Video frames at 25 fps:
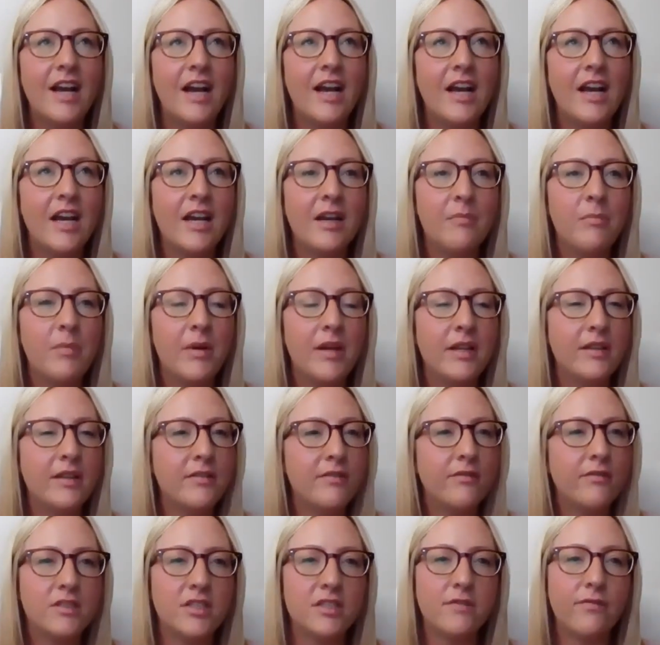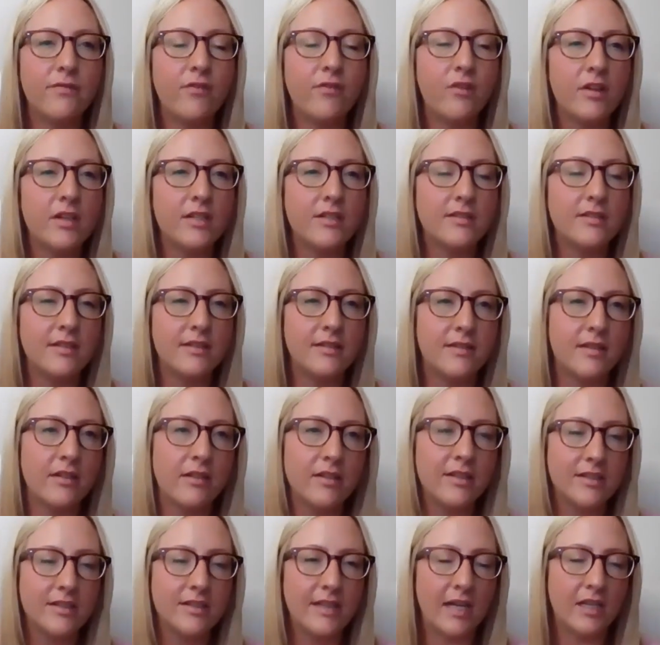But just for instance,
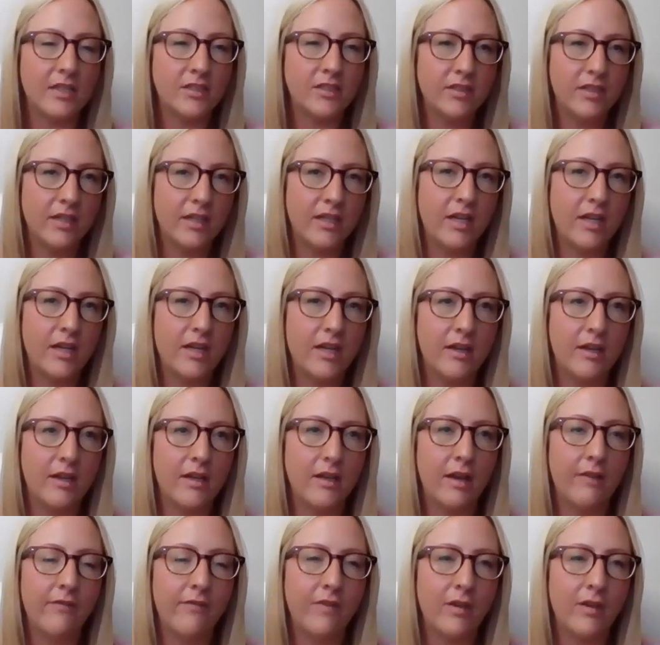there is actually a